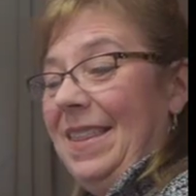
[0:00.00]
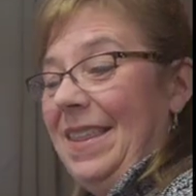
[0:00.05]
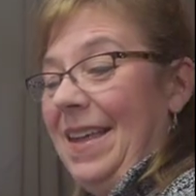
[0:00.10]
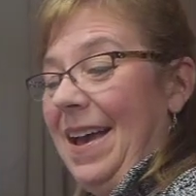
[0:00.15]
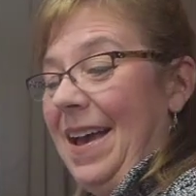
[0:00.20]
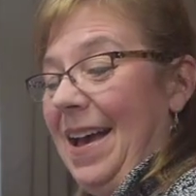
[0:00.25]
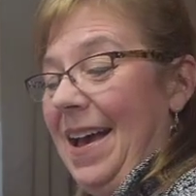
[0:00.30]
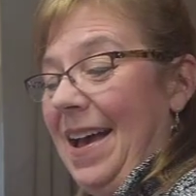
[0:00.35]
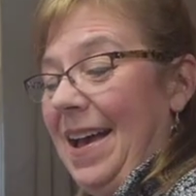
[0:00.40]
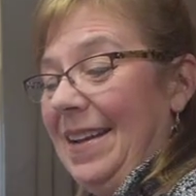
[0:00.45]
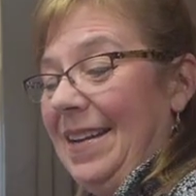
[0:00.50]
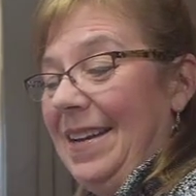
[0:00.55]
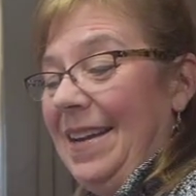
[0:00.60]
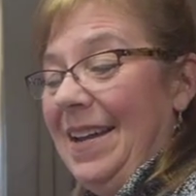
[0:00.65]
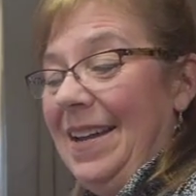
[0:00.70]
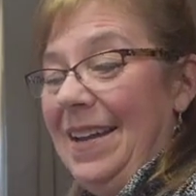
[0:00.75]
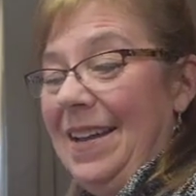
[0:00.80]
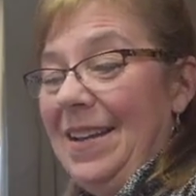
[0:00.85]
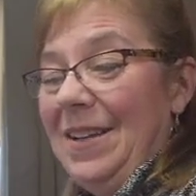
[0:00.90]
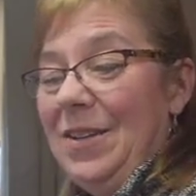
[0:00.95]
that
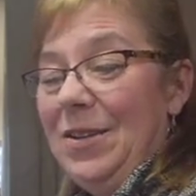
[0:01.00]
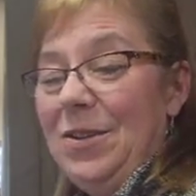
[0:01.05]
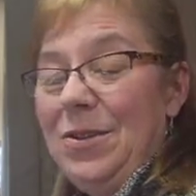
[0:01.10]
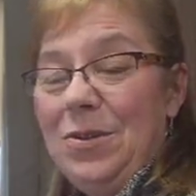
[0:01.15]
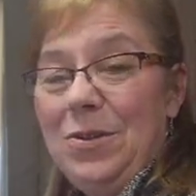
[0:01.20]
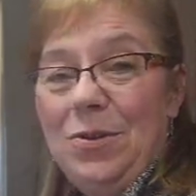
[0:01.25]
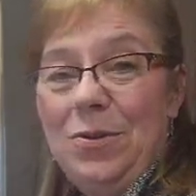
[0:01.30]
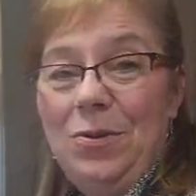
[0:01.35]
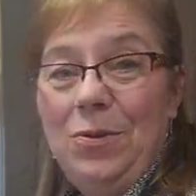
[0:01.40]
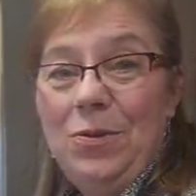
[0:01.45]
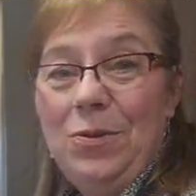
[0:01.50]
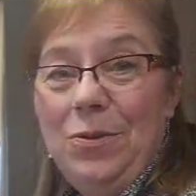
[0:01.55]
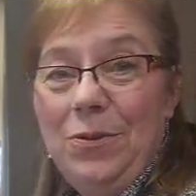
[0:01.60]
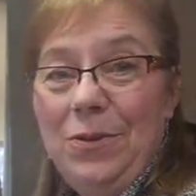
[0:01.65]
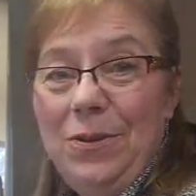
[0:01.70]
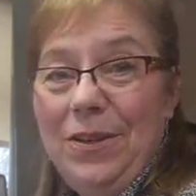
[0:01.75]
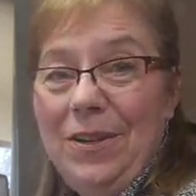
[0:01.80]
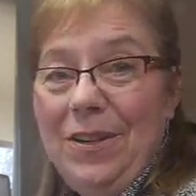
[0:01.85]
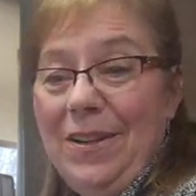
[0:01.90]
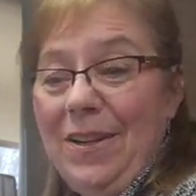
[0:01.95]

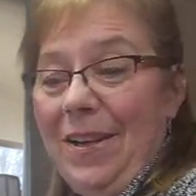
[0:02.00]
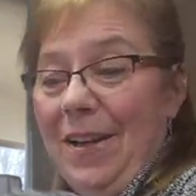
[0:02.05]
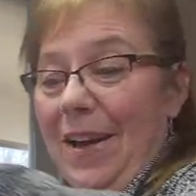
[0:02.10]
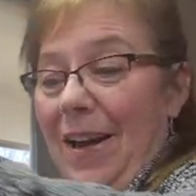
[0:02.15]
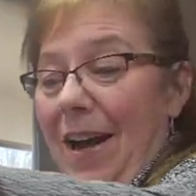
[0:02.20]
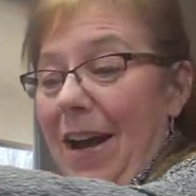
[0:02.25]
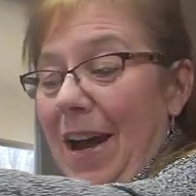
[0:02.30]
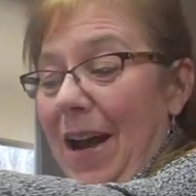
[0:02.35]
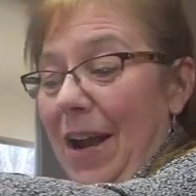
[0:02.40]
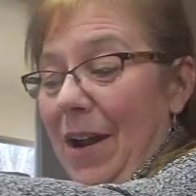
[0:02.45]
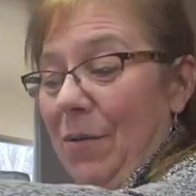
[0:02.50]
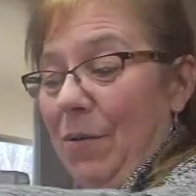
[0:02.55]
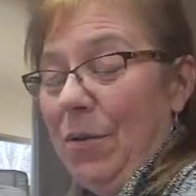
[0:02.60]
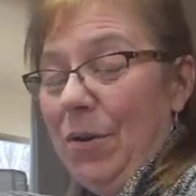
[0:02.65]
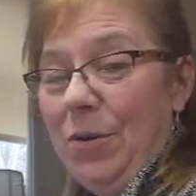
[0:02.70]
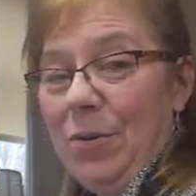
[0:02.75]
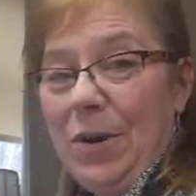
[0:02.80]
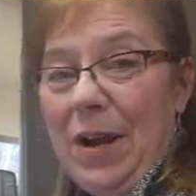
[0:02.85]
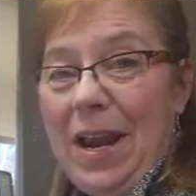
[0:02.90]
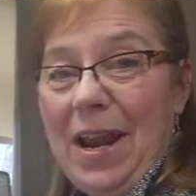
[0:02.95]
soon I
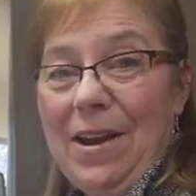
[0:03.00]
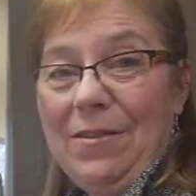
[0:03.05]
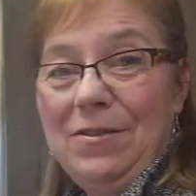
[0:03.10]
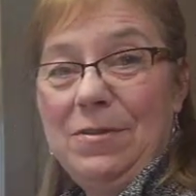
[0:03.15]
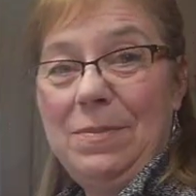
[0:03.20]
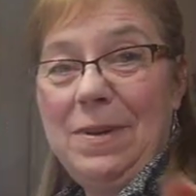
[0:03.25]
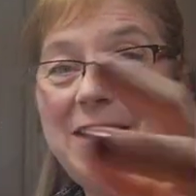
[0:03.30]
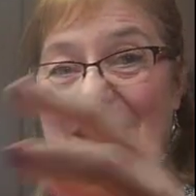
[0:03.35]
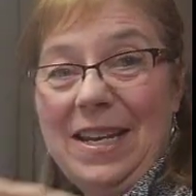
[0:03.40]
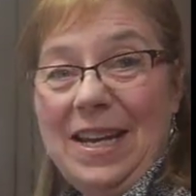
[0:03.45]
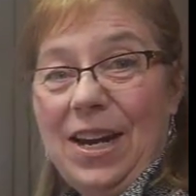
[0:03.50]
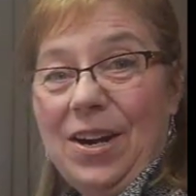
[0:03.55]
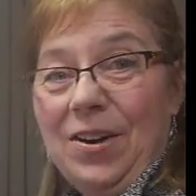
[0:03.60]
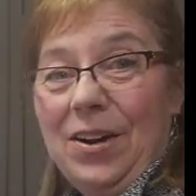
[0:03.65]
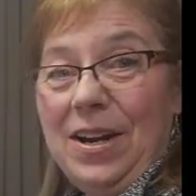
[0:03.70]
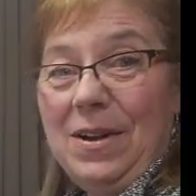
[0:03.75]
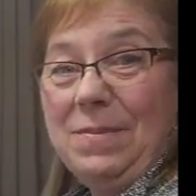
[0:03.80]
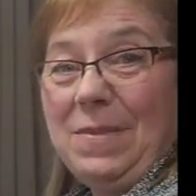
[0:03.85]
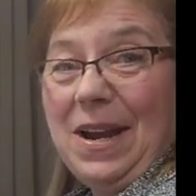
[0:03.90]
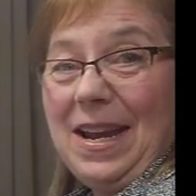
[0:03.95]
won't have to be
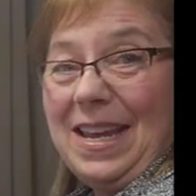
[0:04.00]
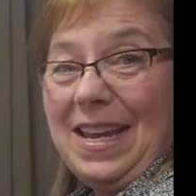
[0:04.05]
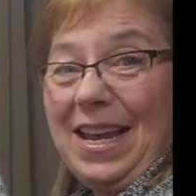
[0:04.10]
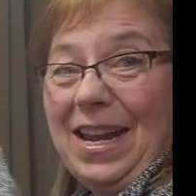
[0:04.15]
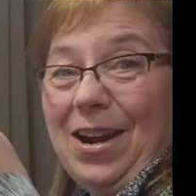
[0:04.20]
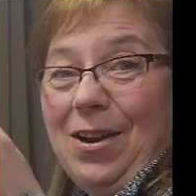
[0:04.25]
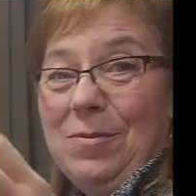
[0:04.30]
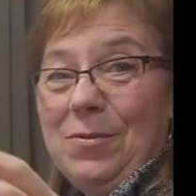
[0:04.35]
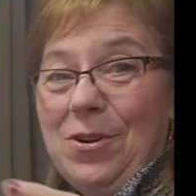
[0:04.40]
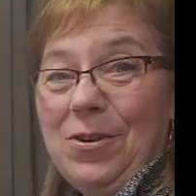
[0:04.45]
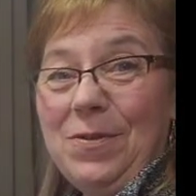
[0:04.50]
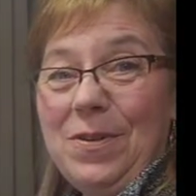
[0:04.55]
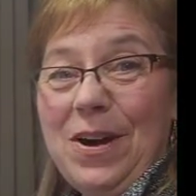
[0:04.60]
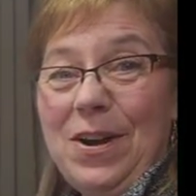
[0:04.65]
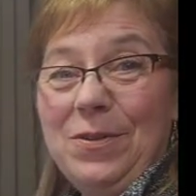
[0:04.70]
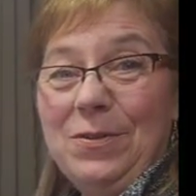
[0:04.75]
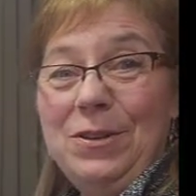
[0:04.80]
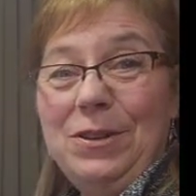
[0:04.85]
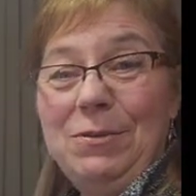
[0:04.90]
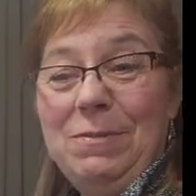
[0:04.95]
carrying my camera
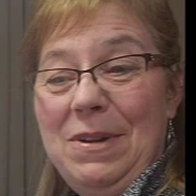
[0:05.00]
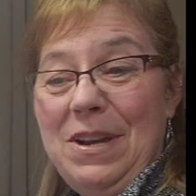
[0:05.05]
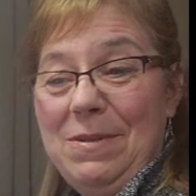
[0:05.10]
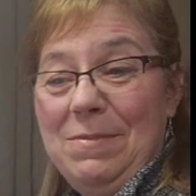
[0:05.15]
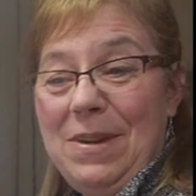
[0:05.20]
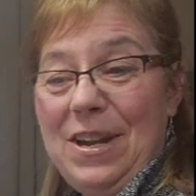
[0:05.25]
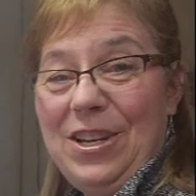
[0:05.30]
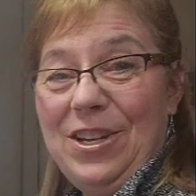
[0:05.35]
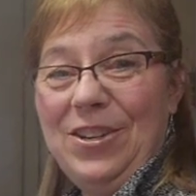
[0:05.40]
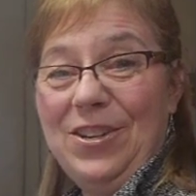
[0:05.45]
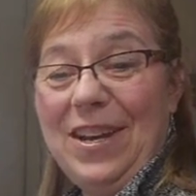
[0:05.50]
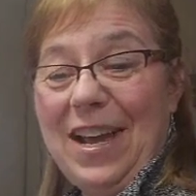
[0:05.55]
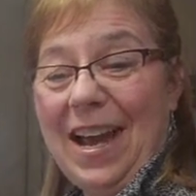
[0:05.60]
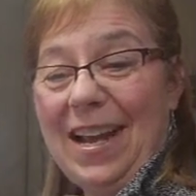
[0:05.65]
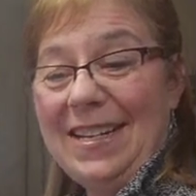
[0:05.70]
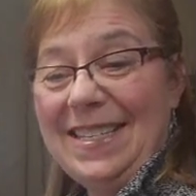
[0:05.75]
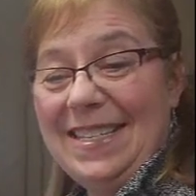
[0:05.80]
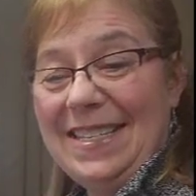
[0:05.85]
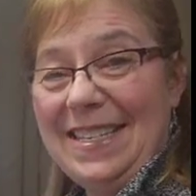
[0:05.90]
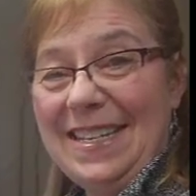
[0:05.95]
around with me and make you
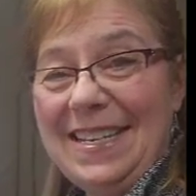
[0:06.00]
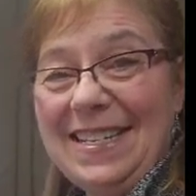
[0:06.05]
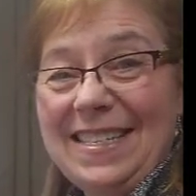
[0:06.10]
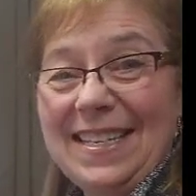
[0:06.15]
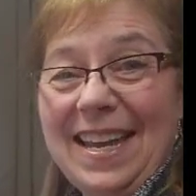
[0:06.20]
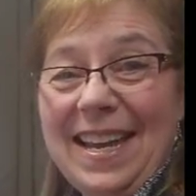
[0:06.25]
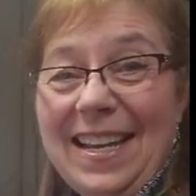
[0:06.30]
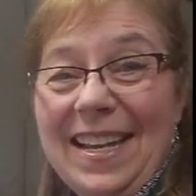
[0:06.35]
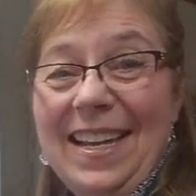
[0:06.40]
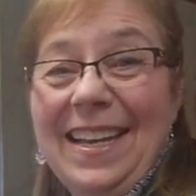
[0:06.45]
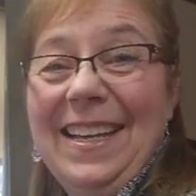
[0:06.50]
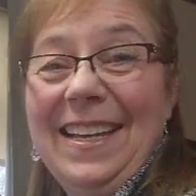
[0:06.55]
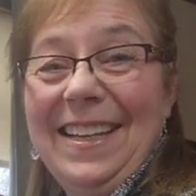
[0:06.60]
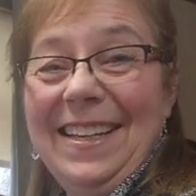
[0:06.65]
guys seasick.